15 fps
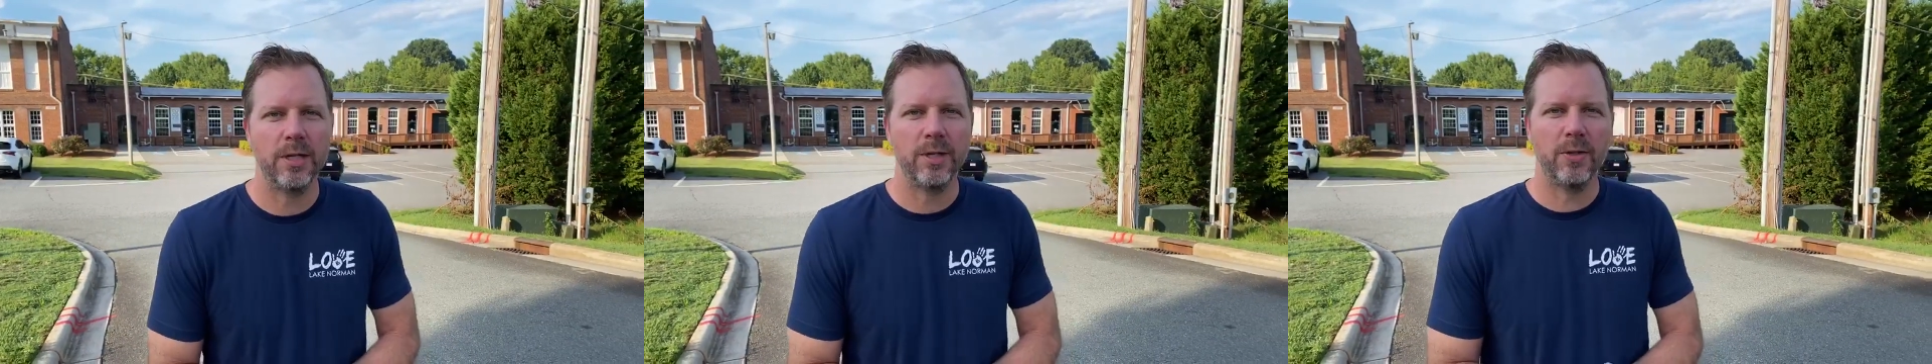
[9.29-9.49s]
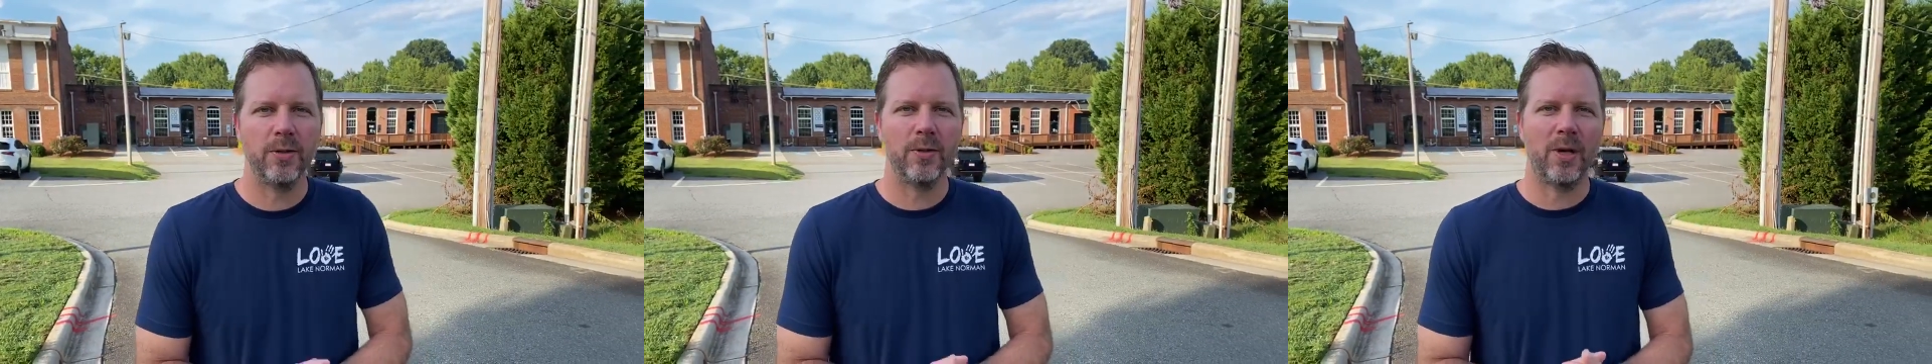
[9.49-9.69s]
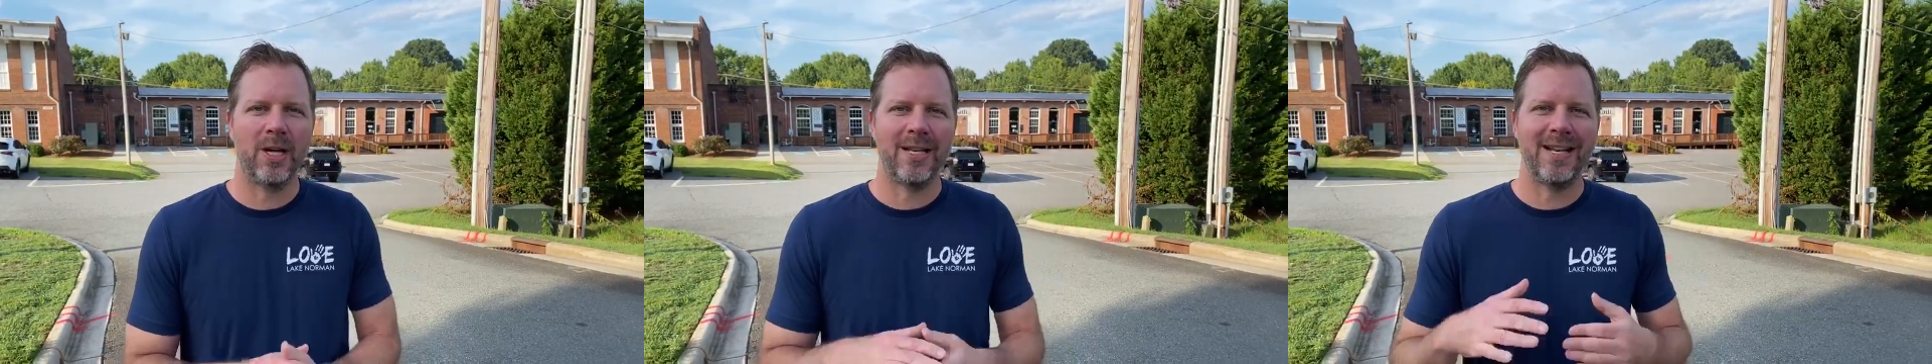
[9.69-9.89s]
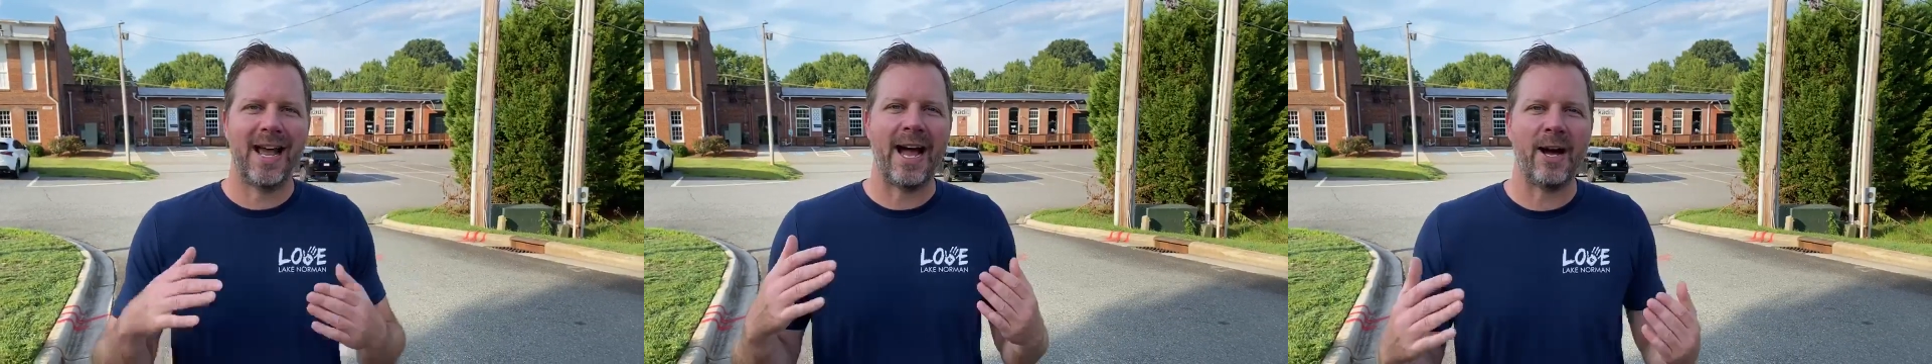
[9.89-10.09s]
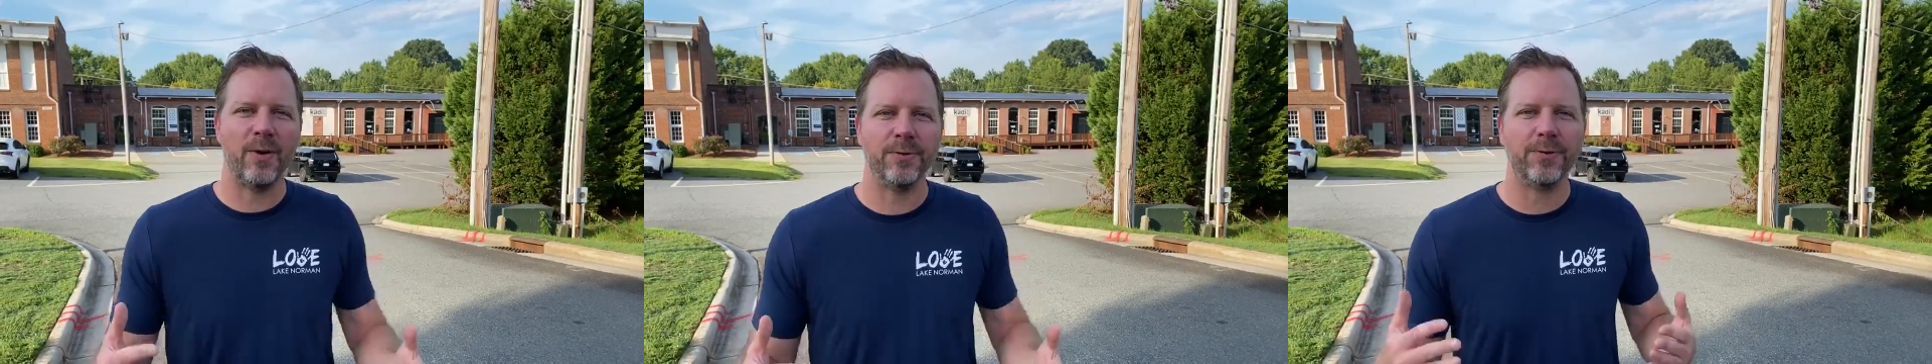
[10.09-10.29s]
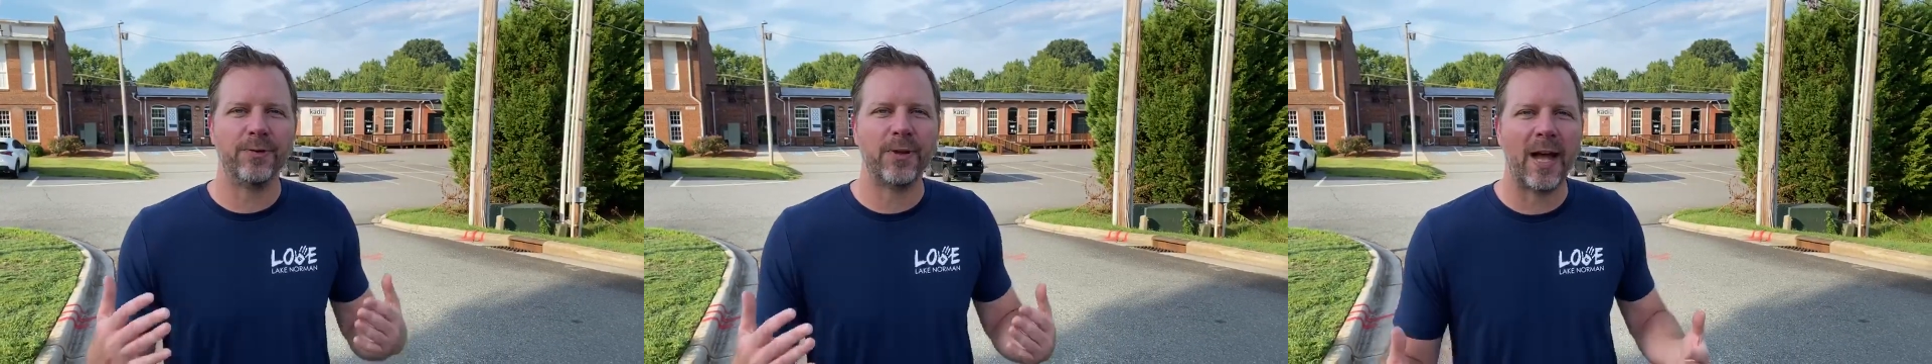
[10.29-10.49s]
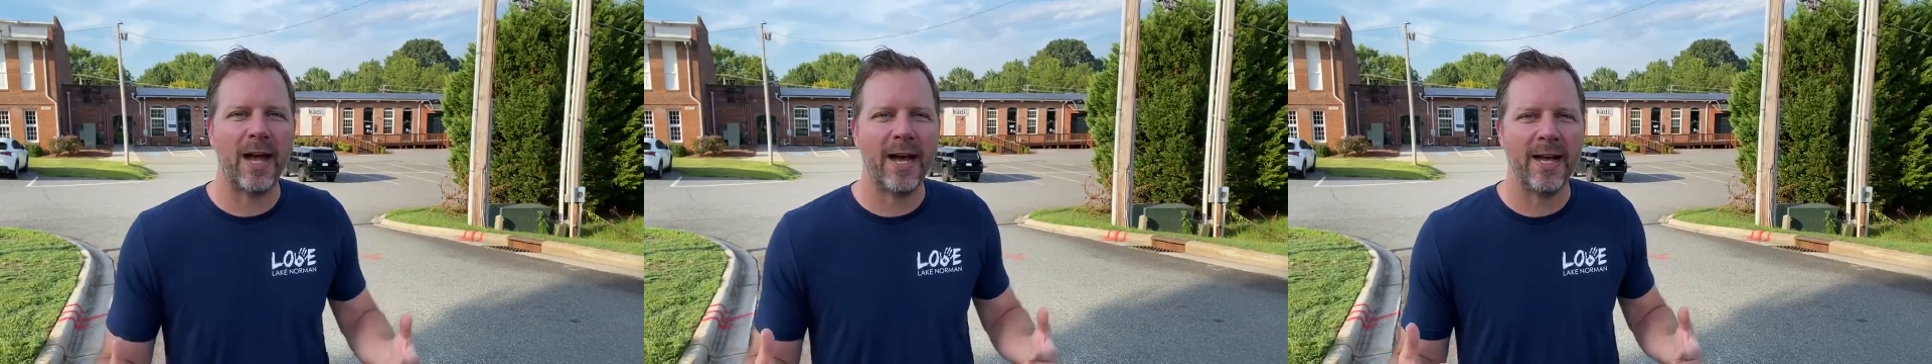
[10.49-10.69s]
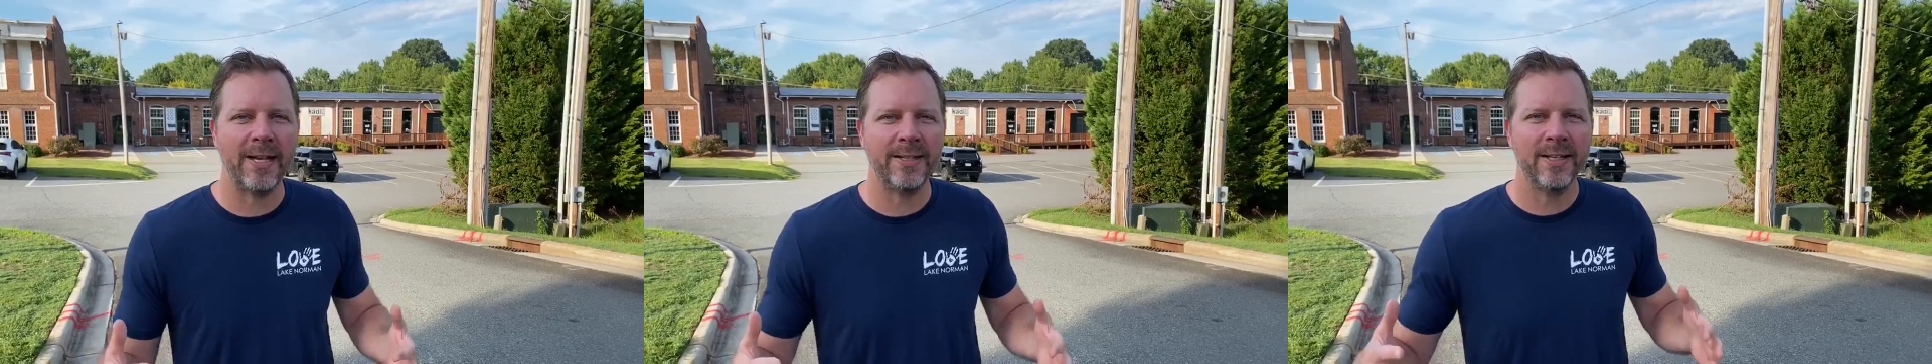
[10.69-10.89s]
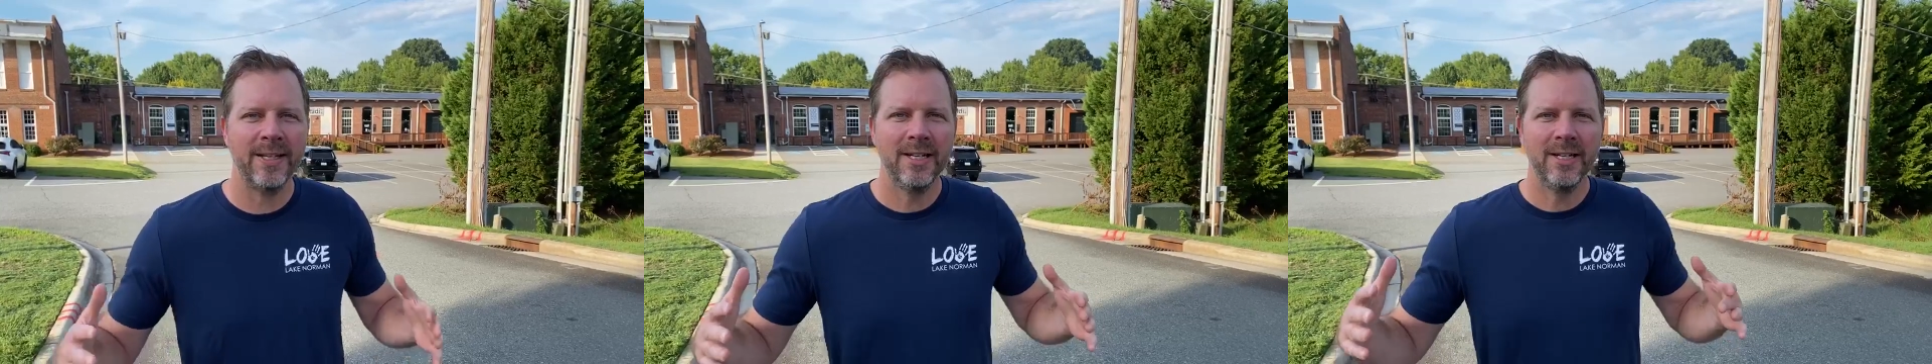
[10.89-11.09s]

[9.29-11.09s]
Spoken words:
do an outside,